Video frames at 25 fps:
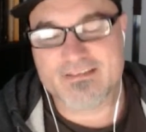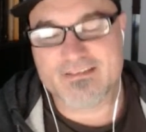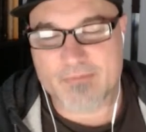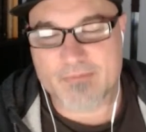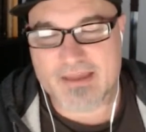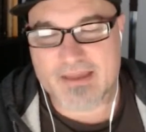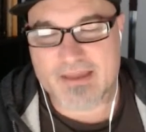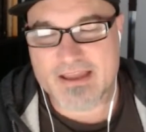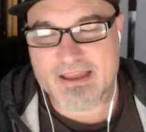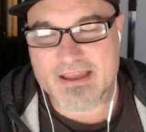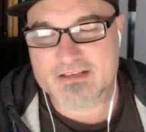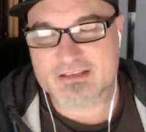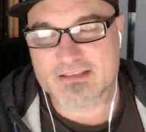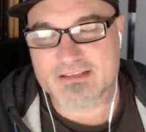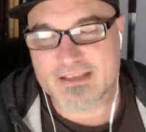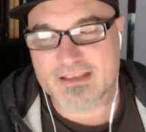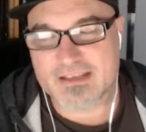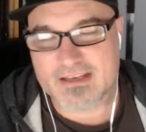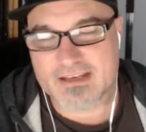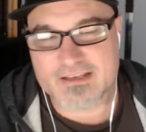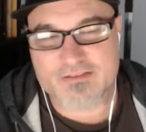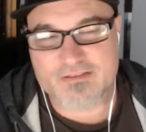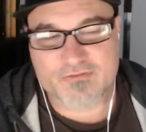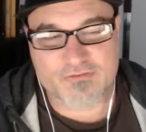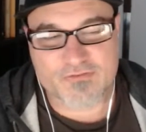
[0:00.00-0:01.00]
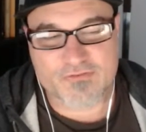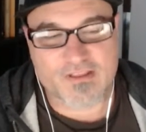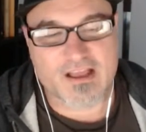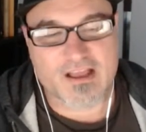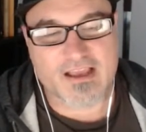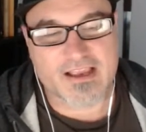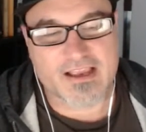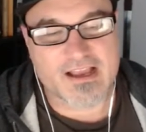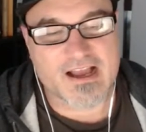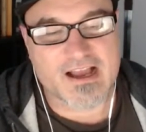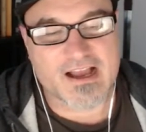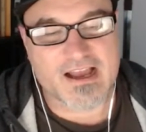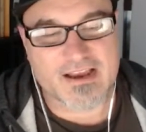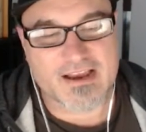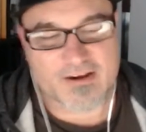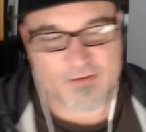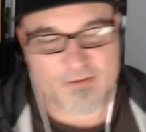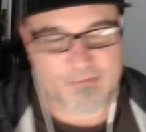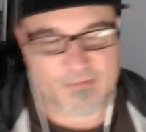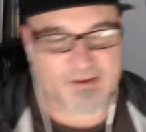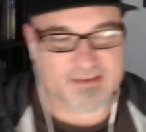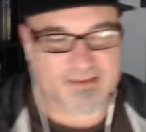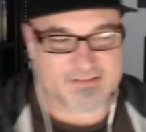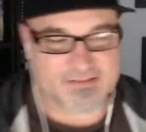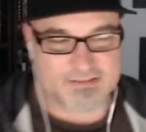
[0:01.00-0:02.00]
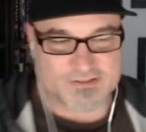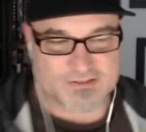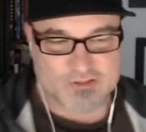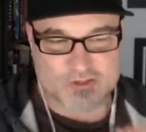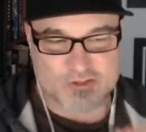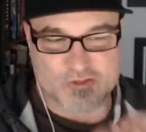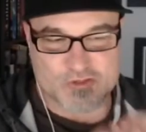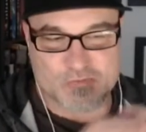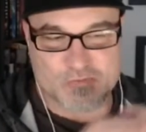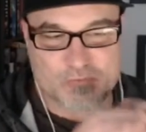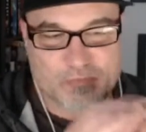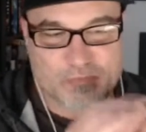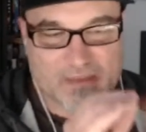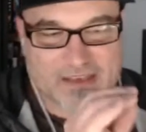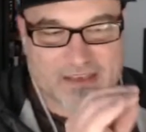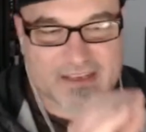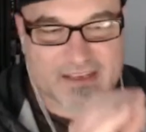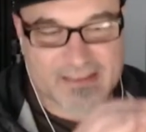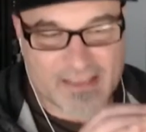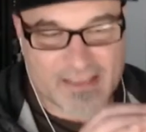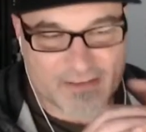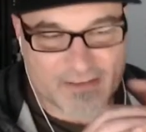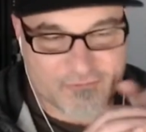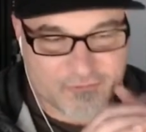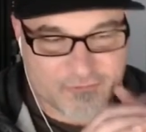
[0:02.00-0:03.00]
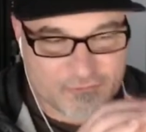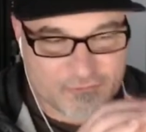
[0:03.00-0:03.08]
imagining that he's flying higher because he's spinning that